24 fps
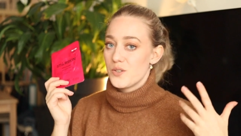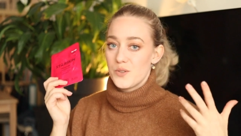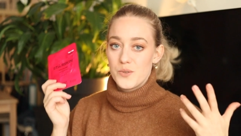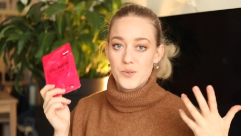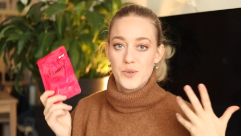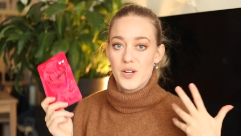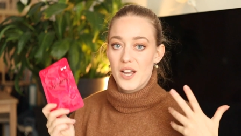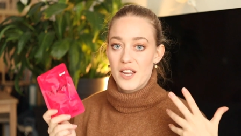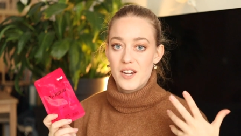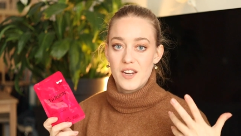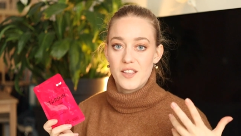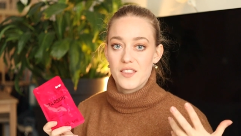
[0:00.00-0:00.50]

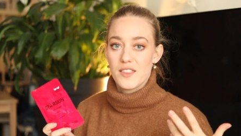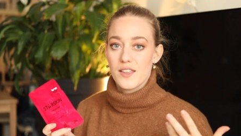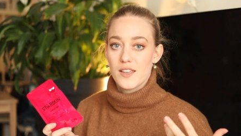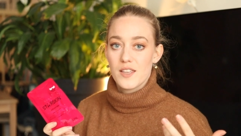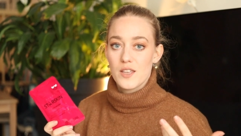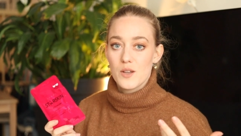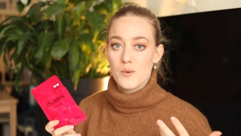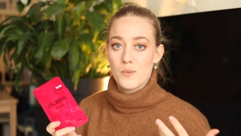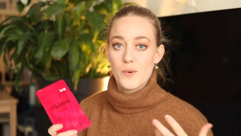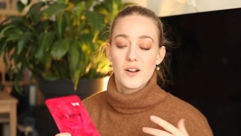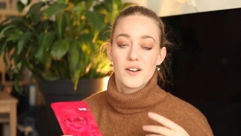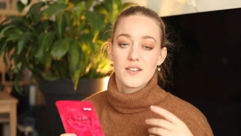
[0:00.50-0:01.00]
do
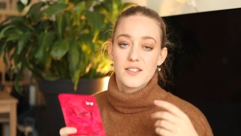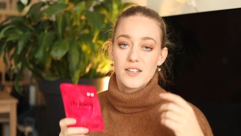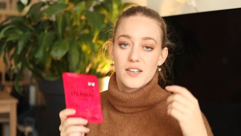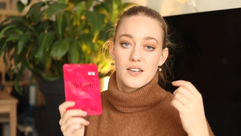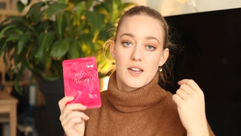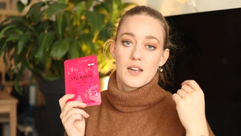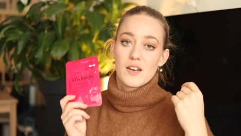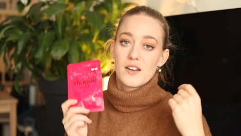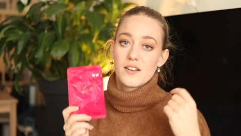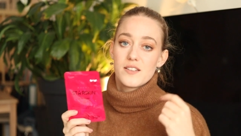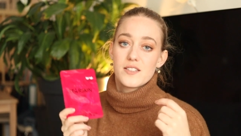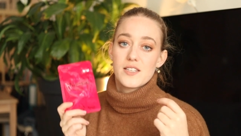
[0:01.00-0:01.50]
anything you want
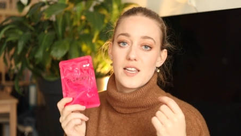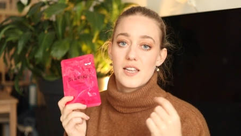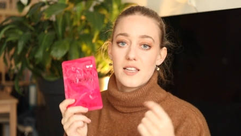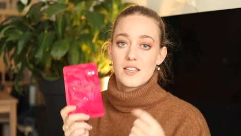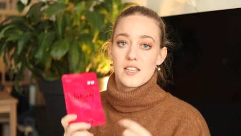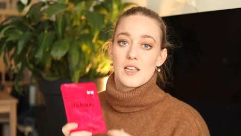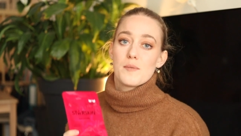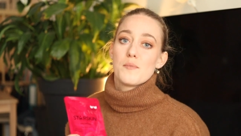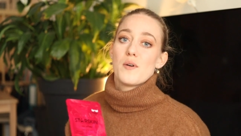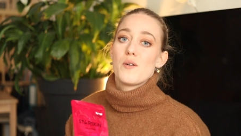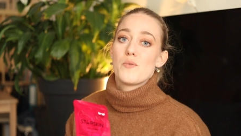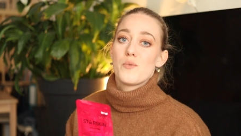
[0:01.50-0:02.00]
and then
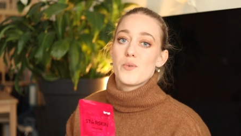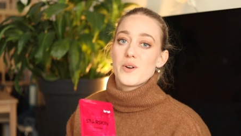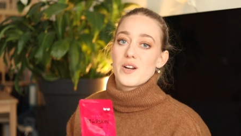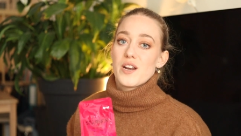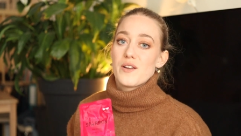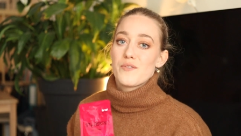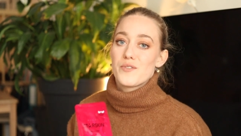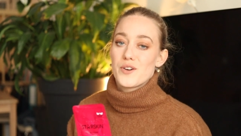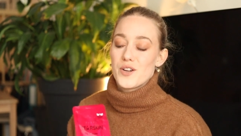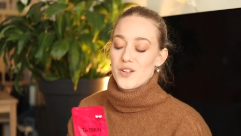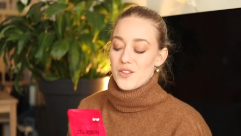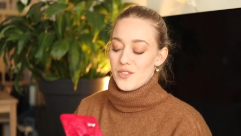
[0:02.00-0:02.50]
take them off
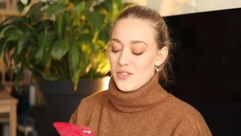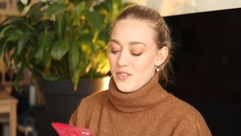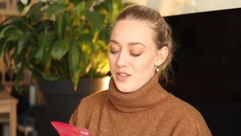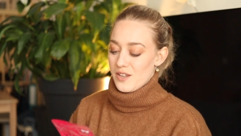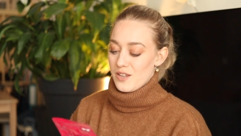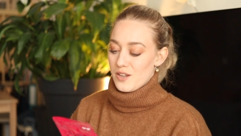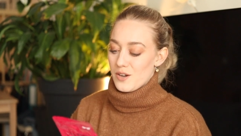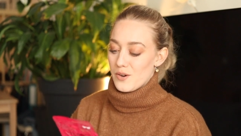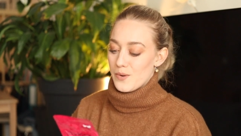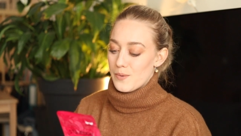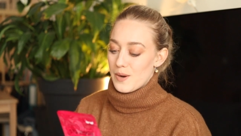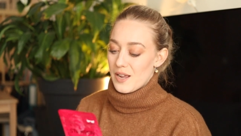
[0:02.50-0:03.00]
whenever you
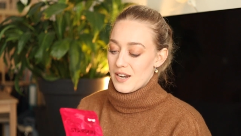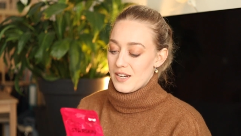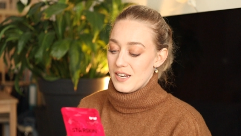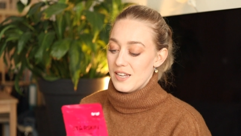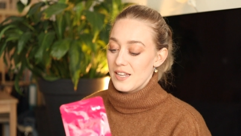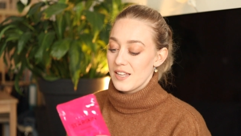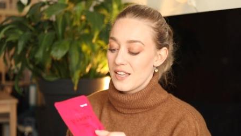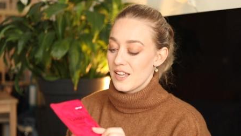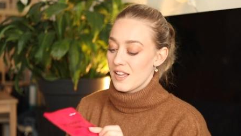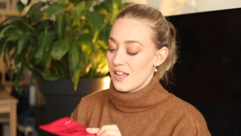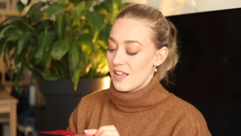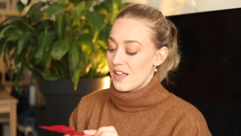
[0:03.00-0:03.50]
think you're
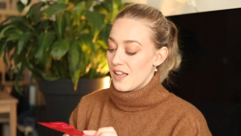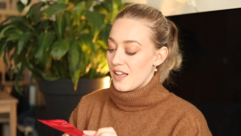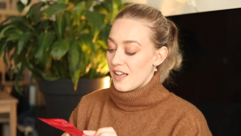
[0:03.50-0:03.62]
ready.